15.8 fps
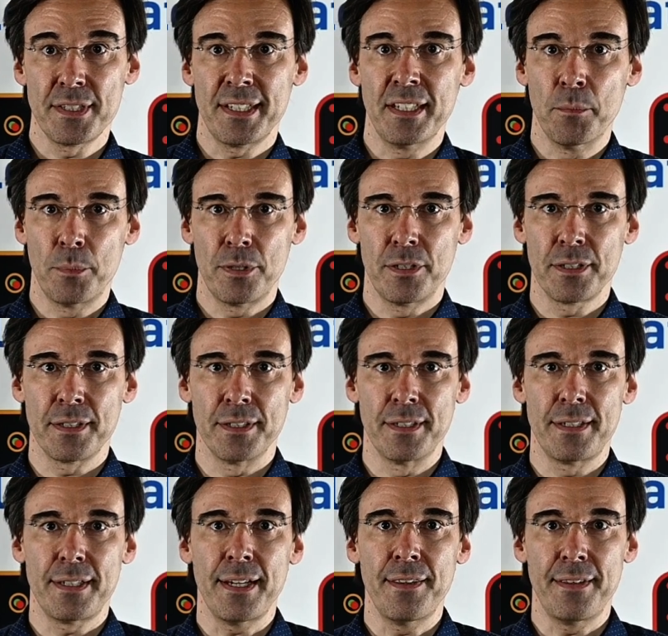are
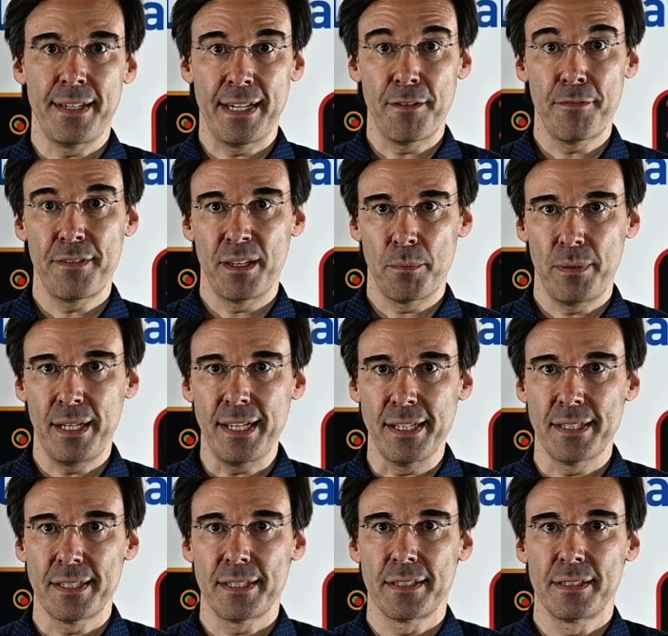important and they have their
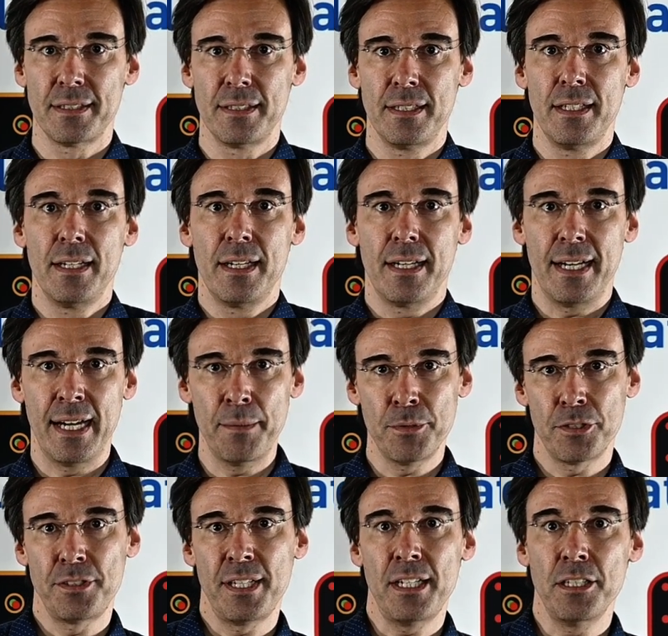place. I'm
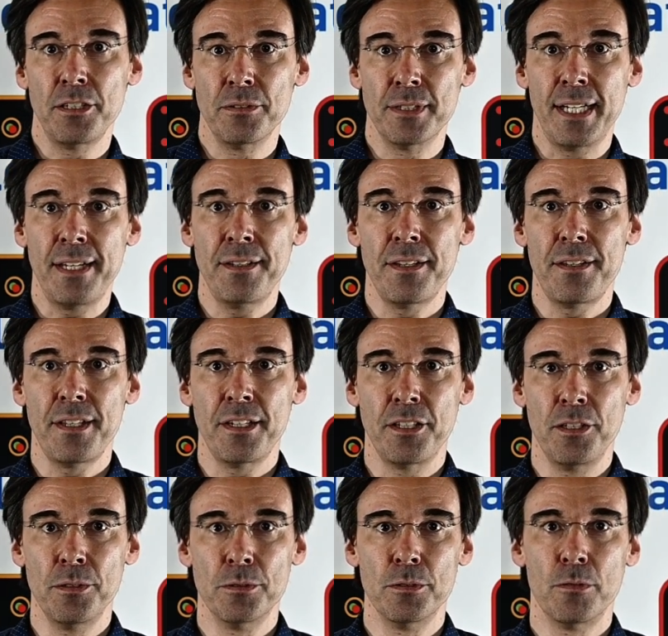not telling you anything
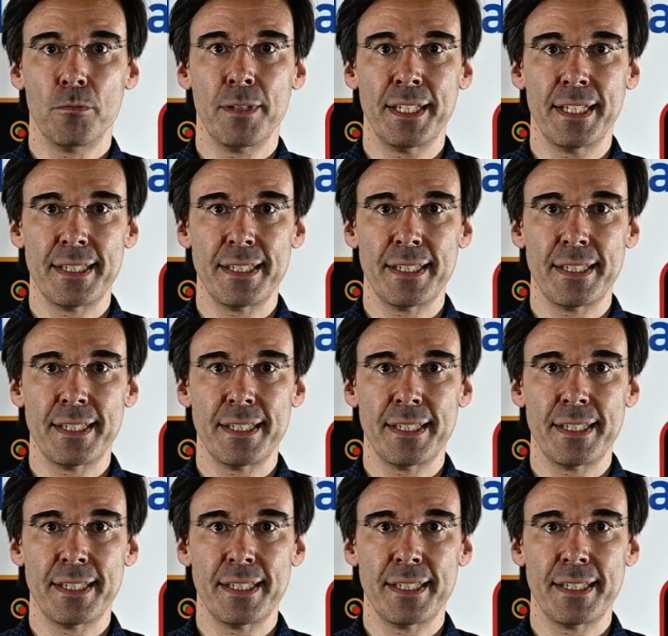new when I